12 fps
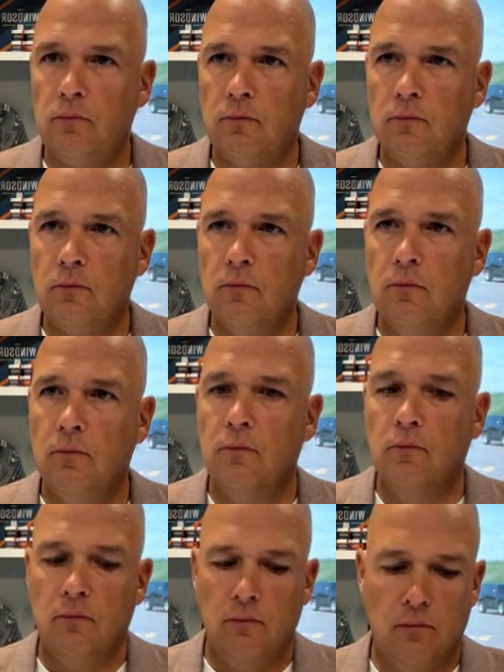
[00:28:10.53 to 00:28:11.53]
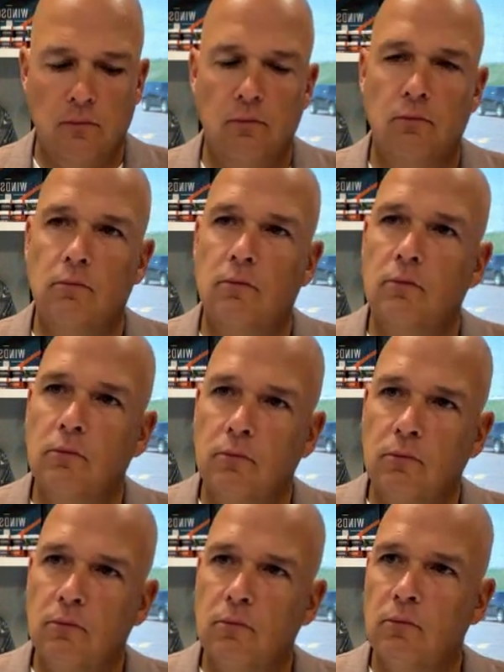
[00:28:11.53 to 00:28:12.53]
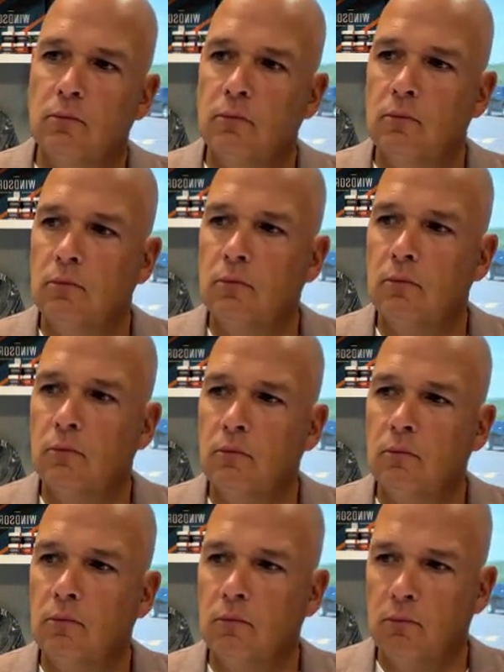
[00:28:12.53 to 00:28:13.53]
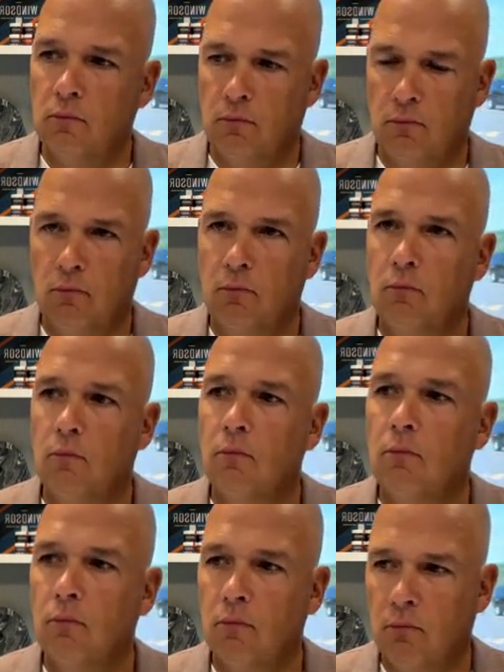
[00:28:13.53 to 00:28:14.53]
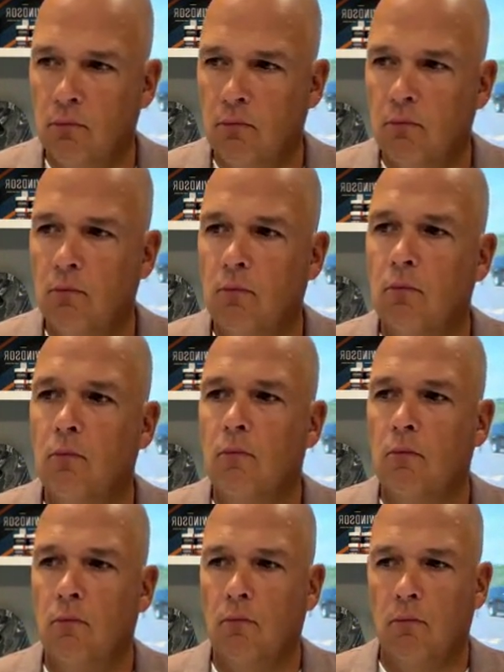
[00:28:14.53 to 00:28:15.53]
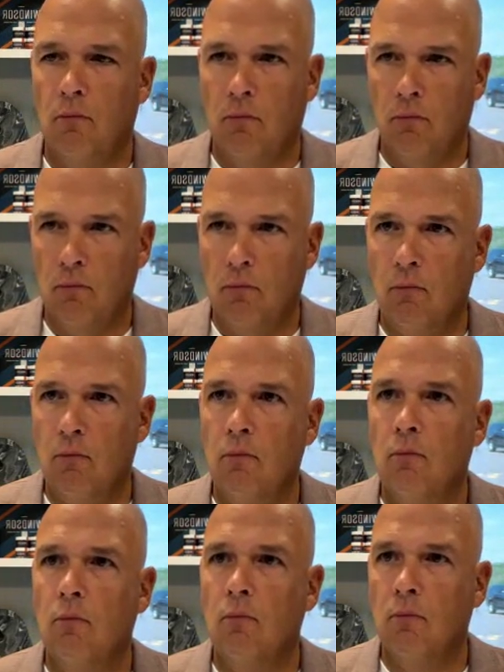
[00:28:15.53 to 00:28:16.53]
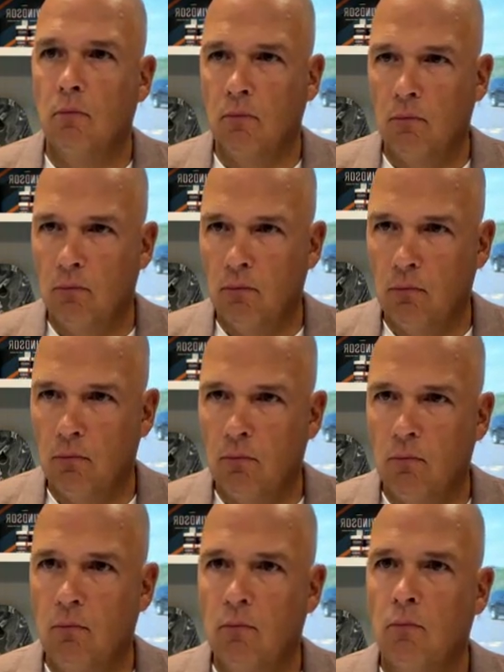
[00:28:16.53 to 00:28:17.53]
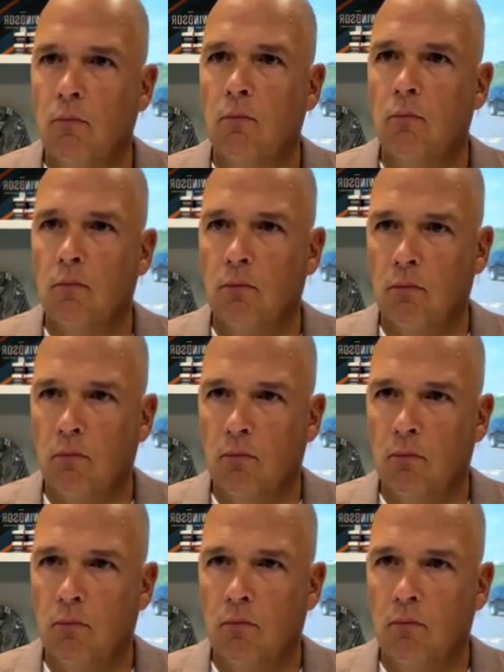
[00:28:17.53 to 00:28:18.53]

This person isn't speaking.